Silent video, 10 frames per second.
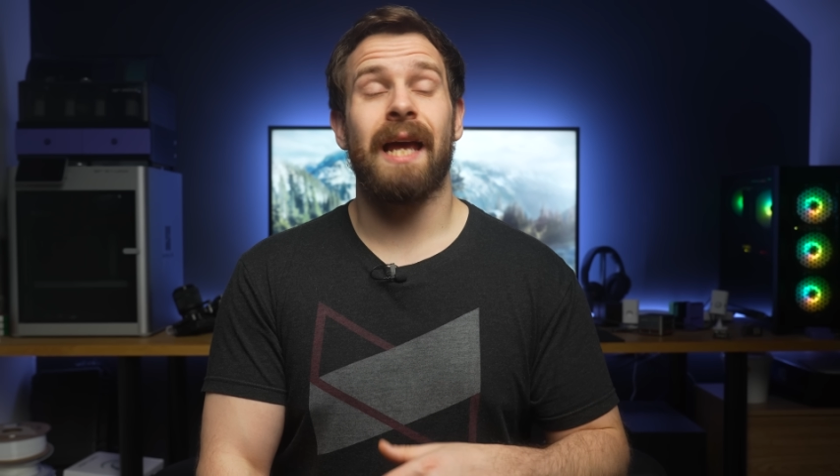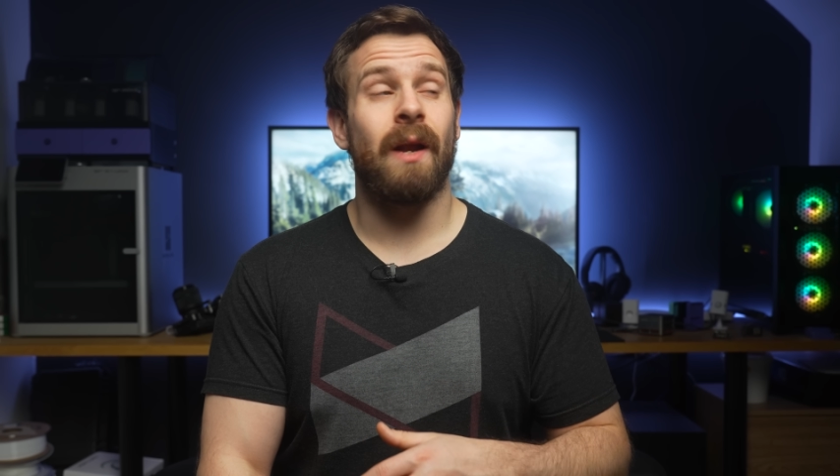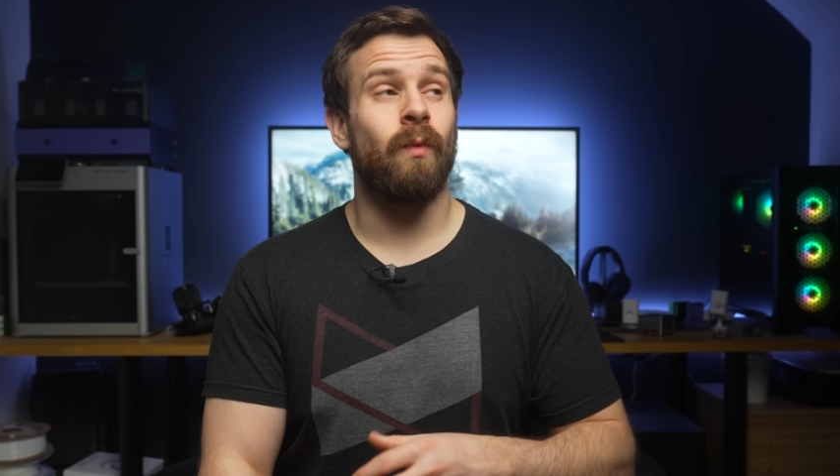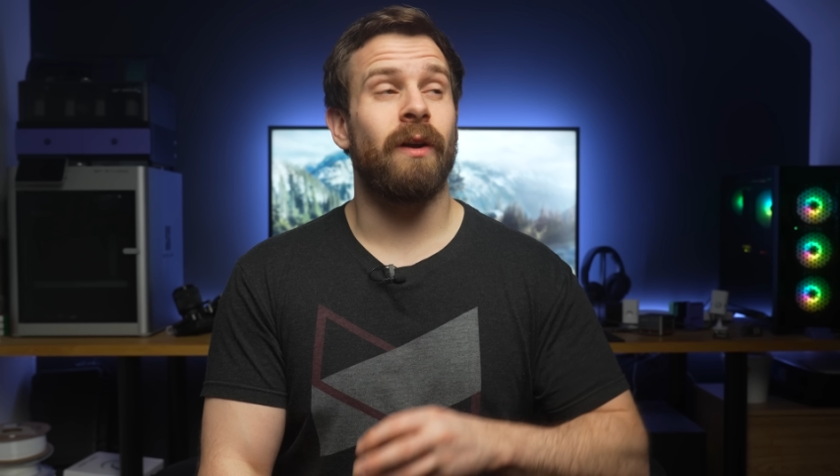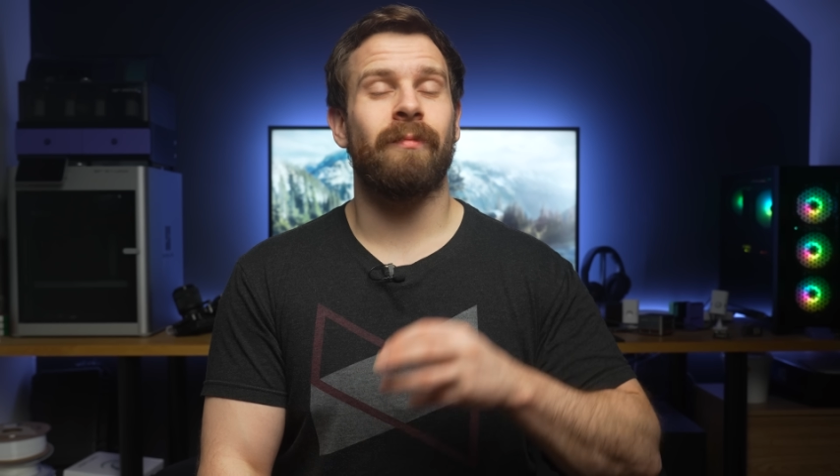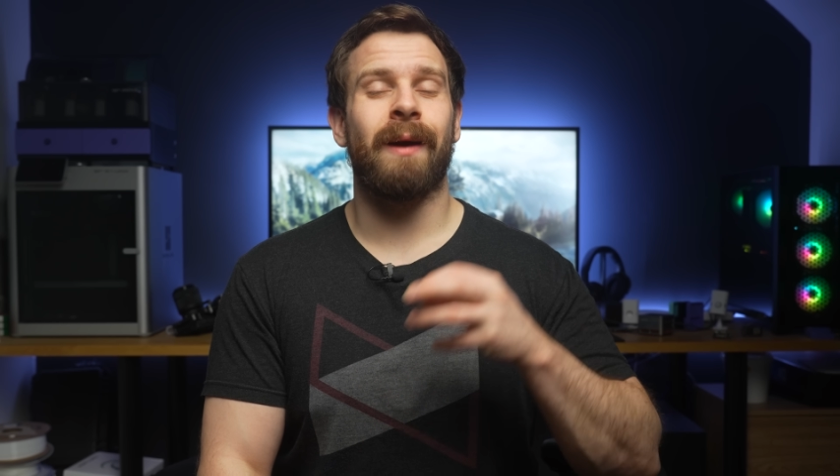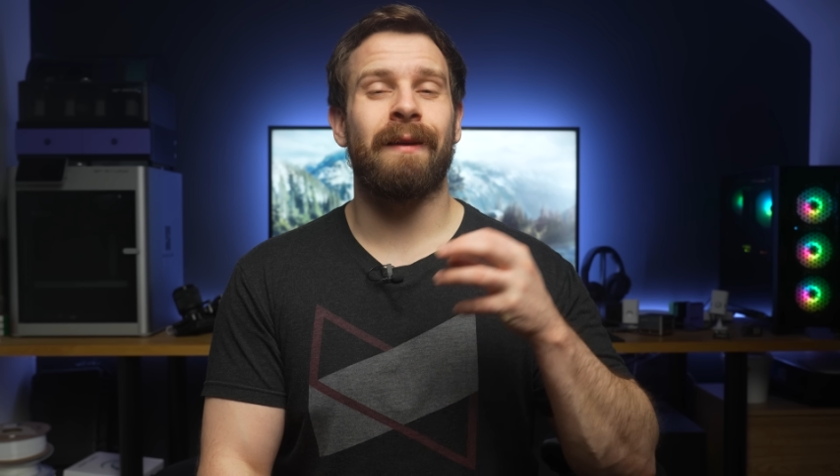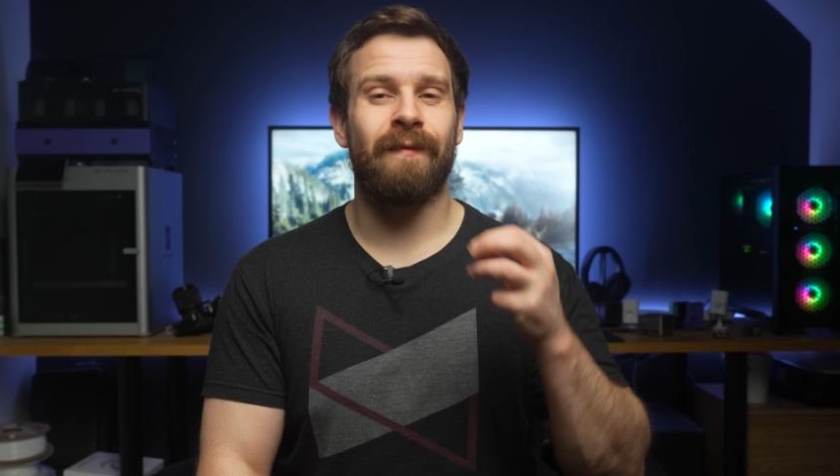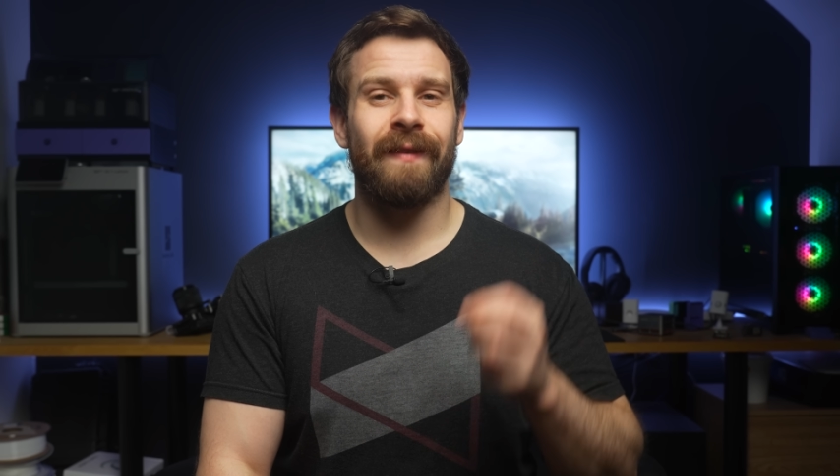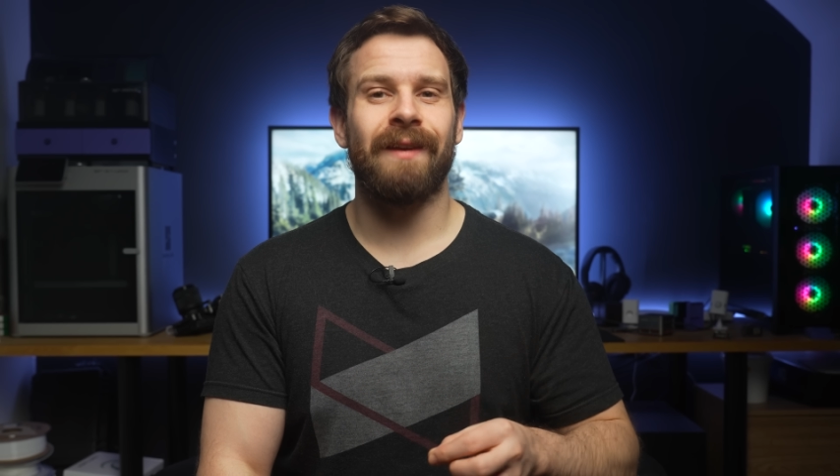and one of my
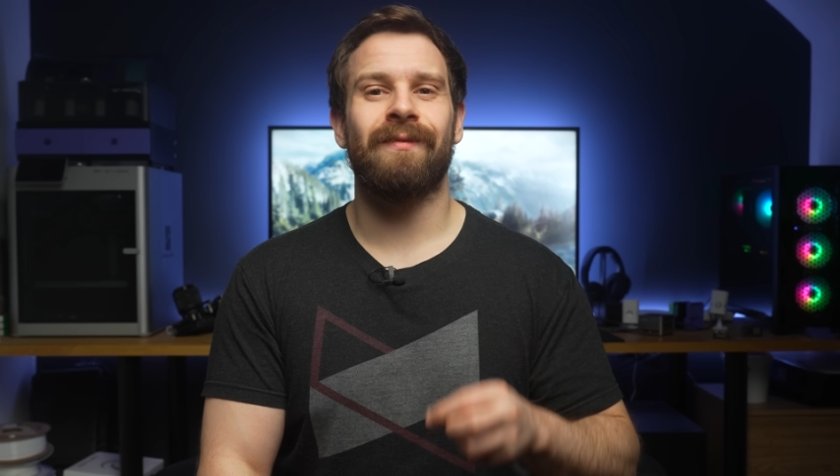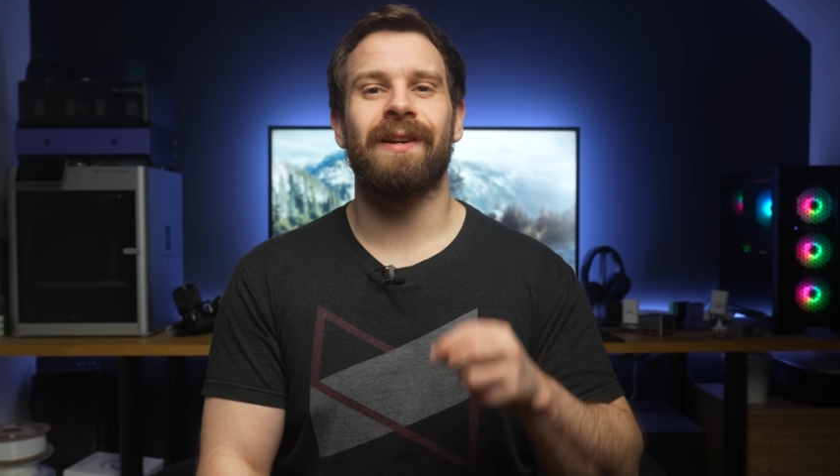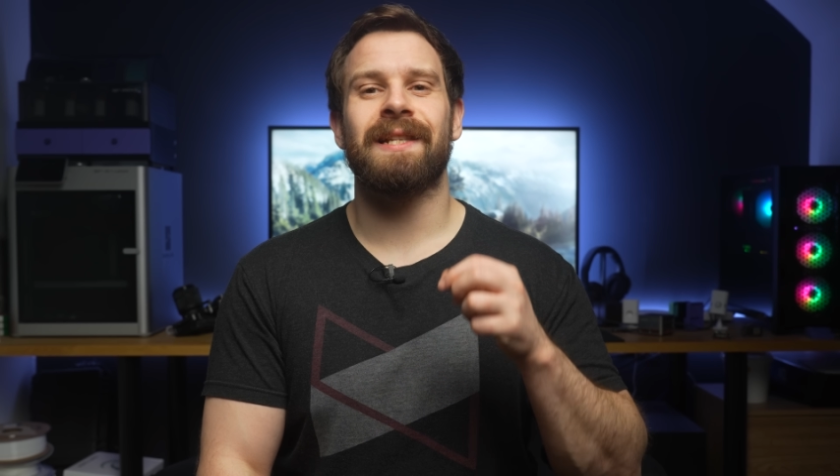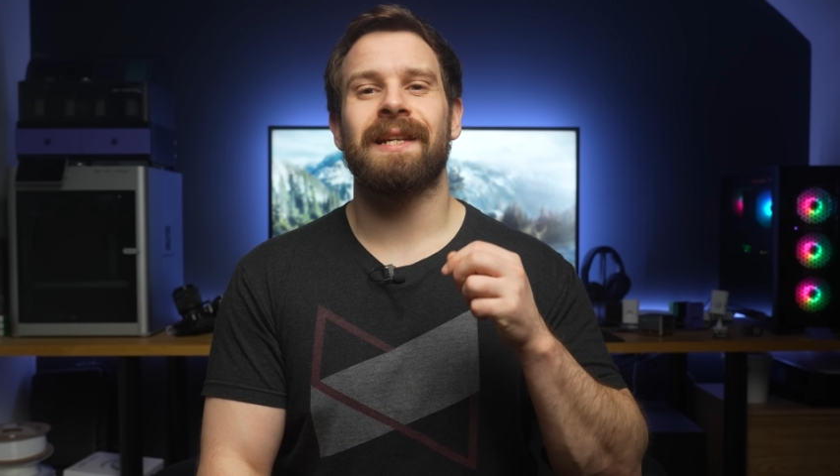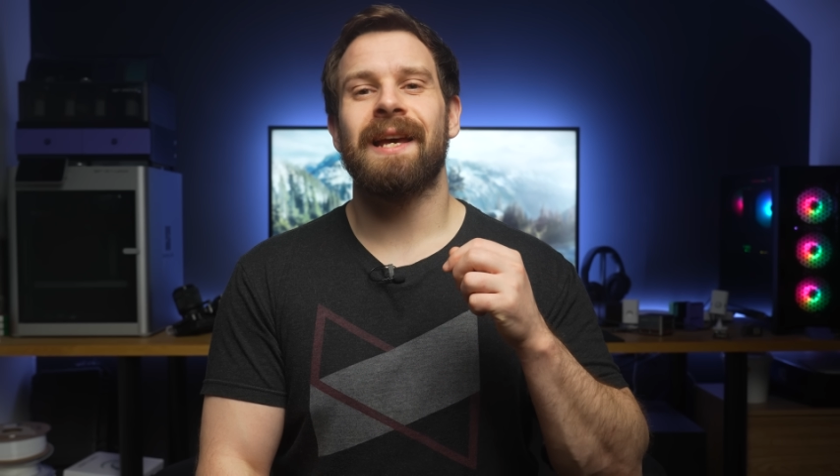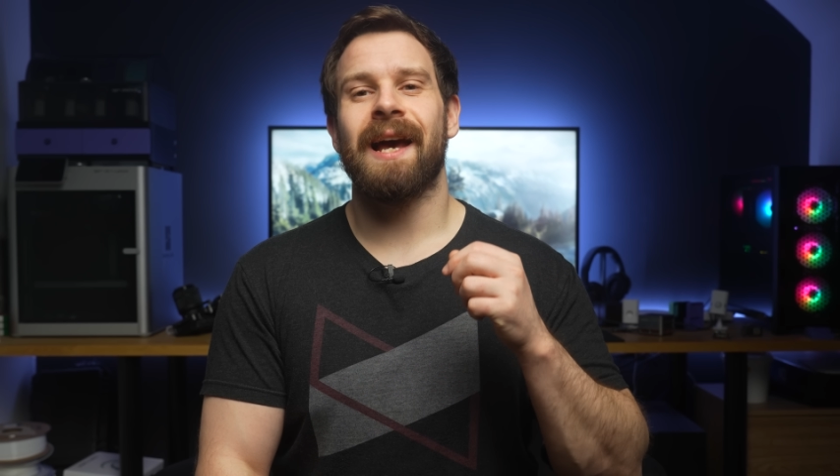favourite